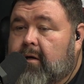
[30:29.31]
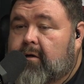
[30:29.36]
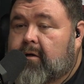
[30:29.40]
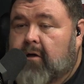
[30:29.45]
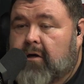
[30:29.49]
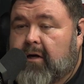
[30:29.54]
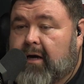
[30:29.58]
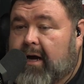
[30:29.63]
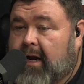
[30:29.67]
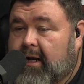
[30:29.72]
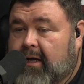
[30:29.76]
So
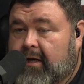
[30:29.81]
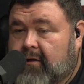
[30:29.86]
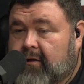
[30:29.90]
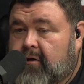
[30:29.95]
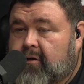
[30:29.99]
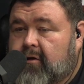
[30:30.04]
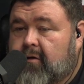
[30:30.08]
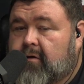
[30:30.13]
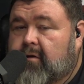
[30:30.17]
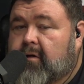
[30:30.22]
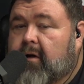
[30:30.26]
you yeah. got to get the
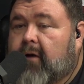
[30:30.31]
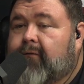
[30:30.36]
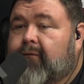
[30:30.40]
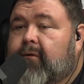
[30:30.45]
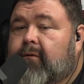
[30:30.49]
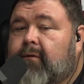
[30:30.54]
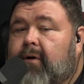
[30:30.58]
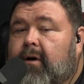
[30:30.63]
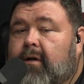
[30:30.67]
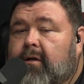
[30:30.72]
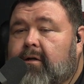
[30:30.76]
juice off
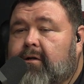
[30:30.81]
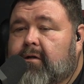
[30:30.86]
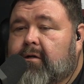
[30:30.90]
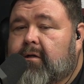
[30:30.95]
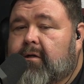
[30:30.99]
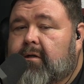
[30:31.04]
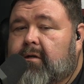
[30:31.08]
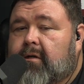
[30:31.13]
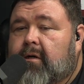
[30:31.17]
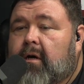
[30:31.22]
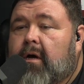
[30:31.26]
the
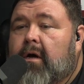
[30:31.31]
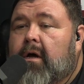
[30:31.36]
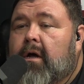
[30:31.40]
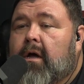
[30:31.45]
relishes.